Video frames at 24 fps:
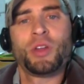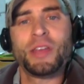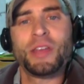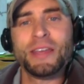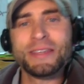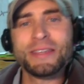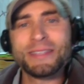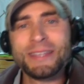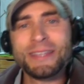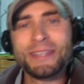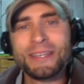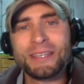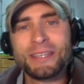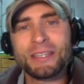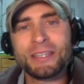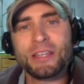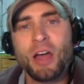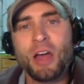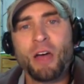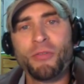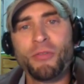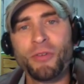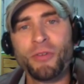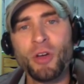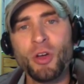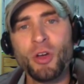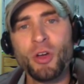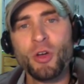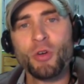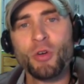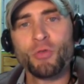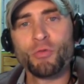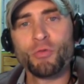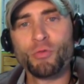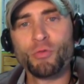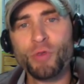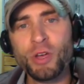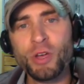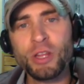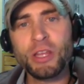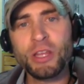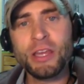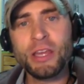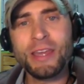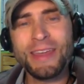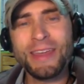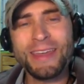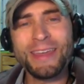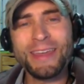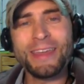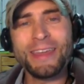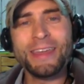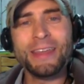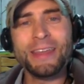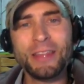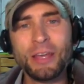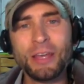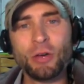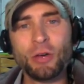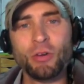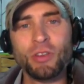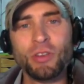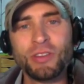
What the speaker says: Is this stuff really illegal?